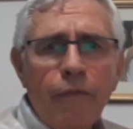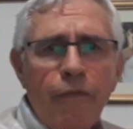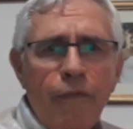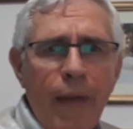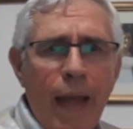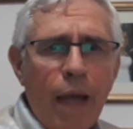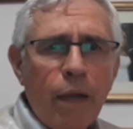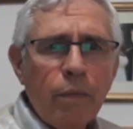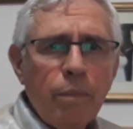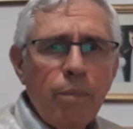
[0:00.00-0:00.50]

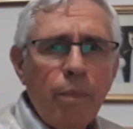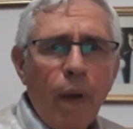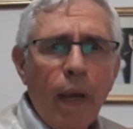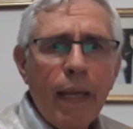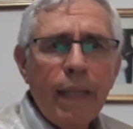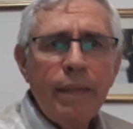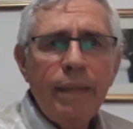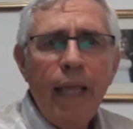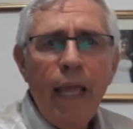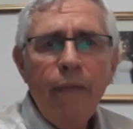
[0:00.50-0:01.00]
found
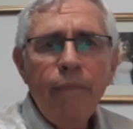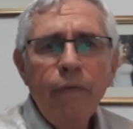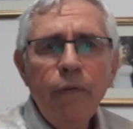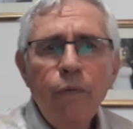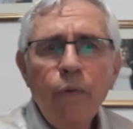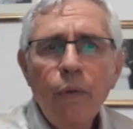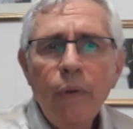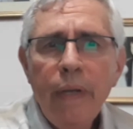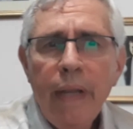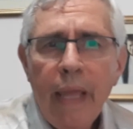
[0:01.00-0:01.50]
by David
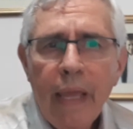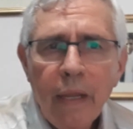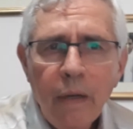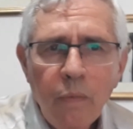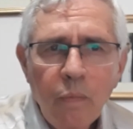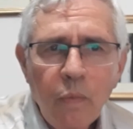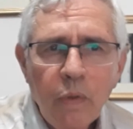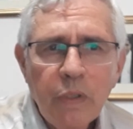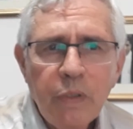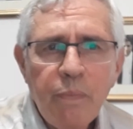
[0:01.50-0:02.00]

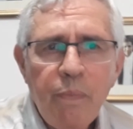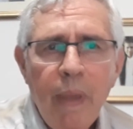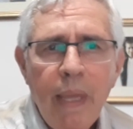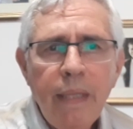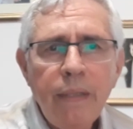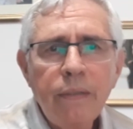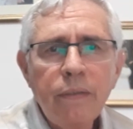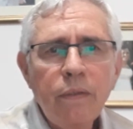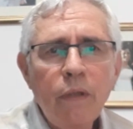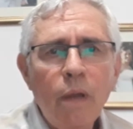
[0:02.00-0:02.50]
Ronen was
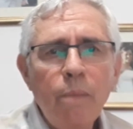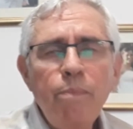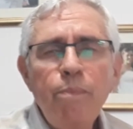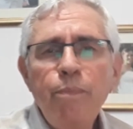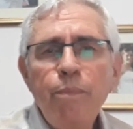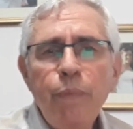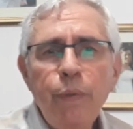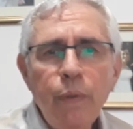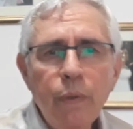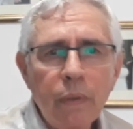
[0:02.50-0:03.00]
based
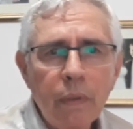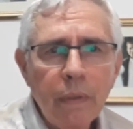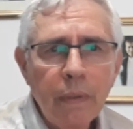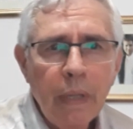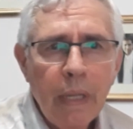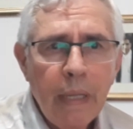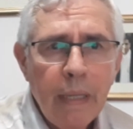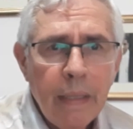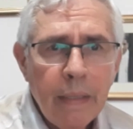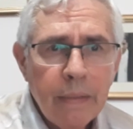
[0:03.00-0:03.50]
on pure
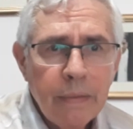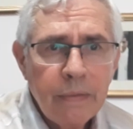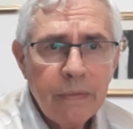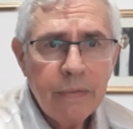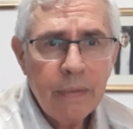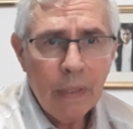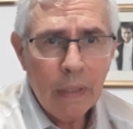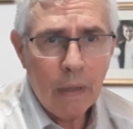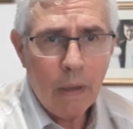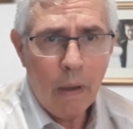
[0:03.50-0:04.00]

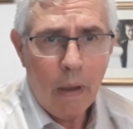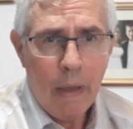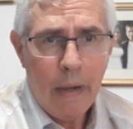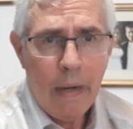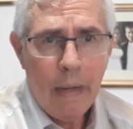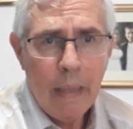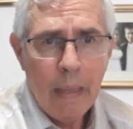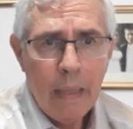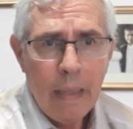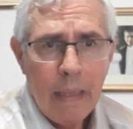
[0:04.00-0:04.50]
silicon.
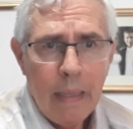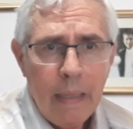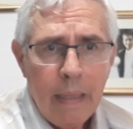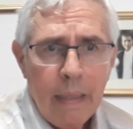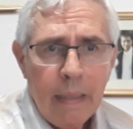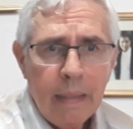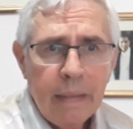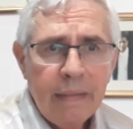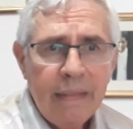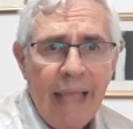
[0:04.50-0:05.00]

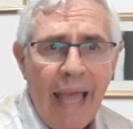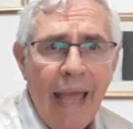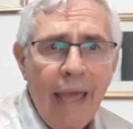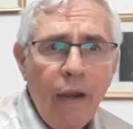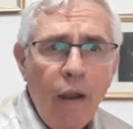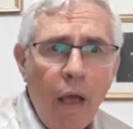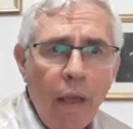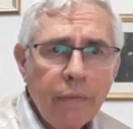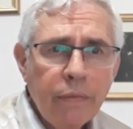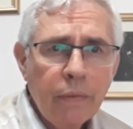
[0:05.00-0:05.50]

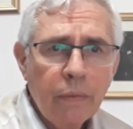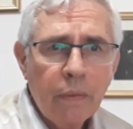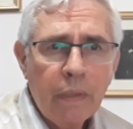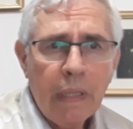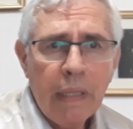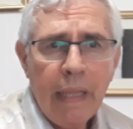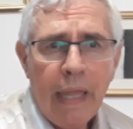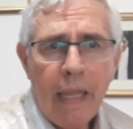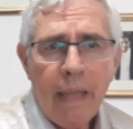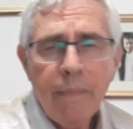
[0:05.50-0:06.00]
Dan also
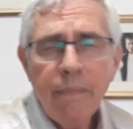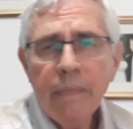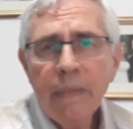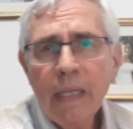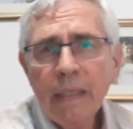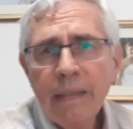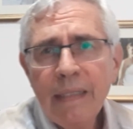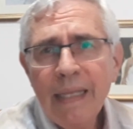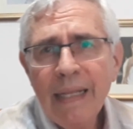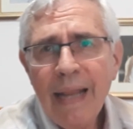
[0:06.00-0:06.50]
claimed
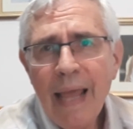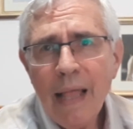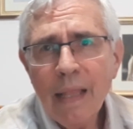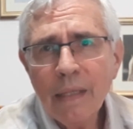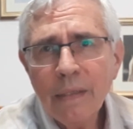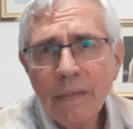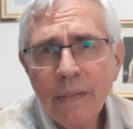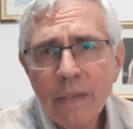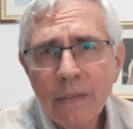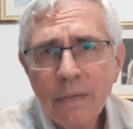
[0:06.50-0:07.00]
that the
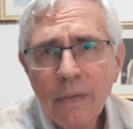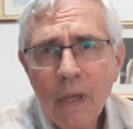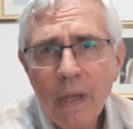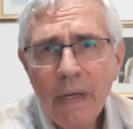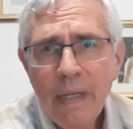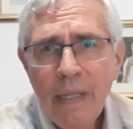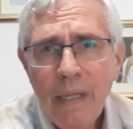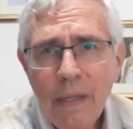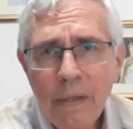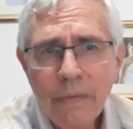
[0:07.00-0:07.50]
analysis
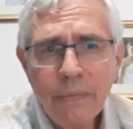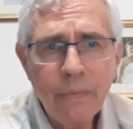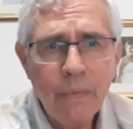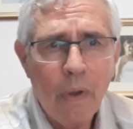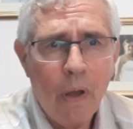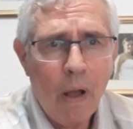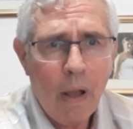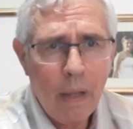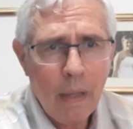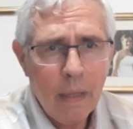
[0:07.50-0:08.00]
on his
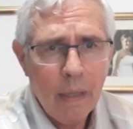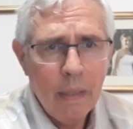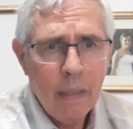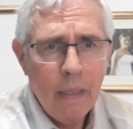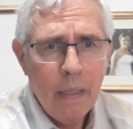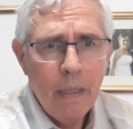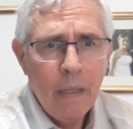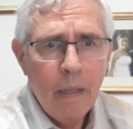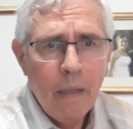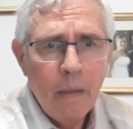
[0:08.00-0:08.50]
rock
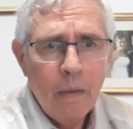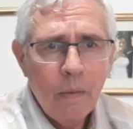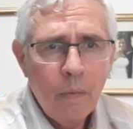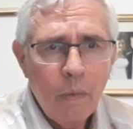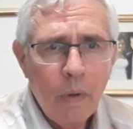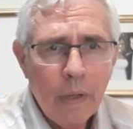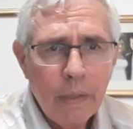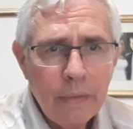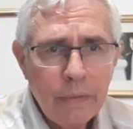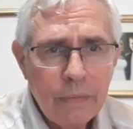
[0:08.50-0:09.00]

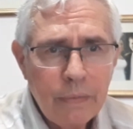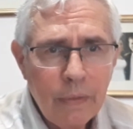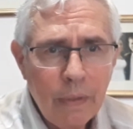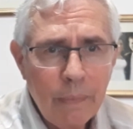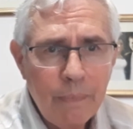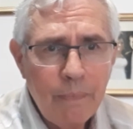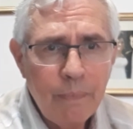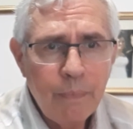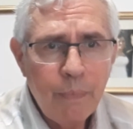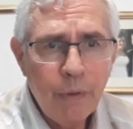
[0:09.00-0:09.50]
was
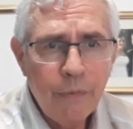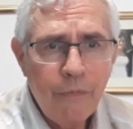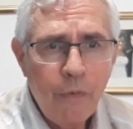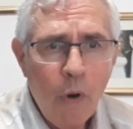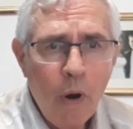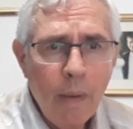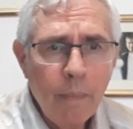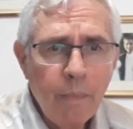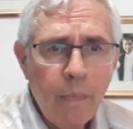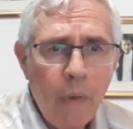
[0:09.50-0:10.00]
uh,
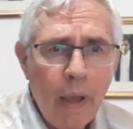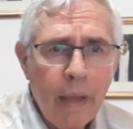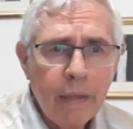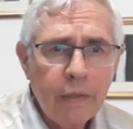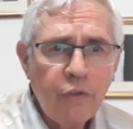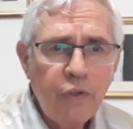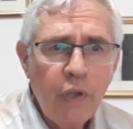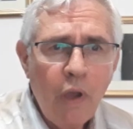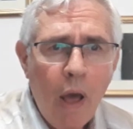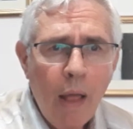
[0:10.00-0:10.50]
performed by
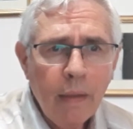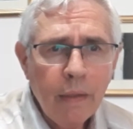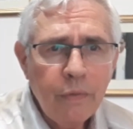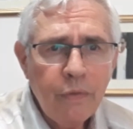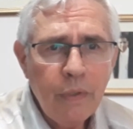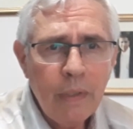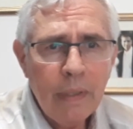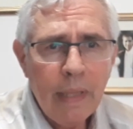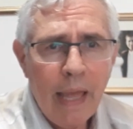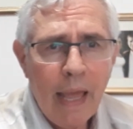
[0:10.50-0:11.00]
a
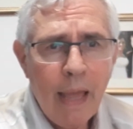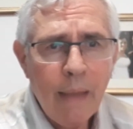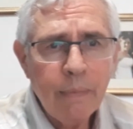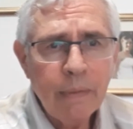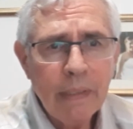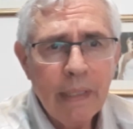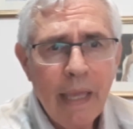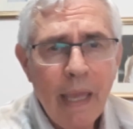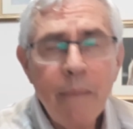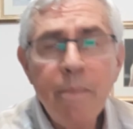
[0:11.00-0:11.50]
geology lab
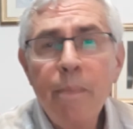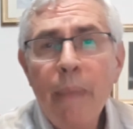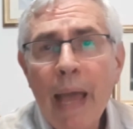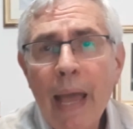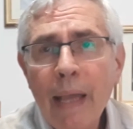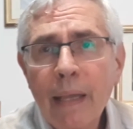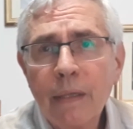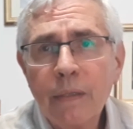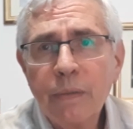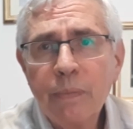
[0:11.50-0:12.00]
and came
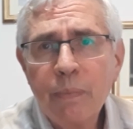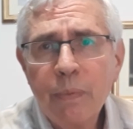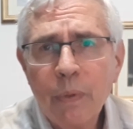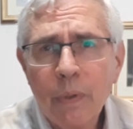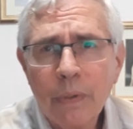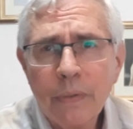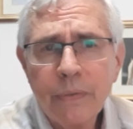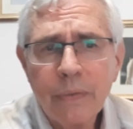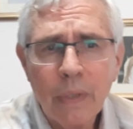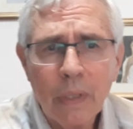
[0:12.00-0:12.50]
back as
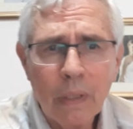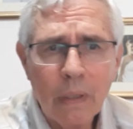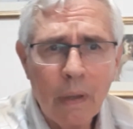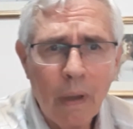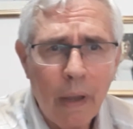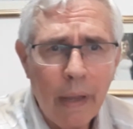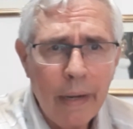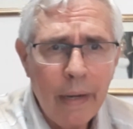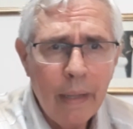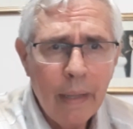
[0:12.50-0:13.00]
pure
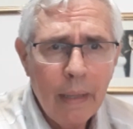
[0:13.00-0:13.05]
silicon.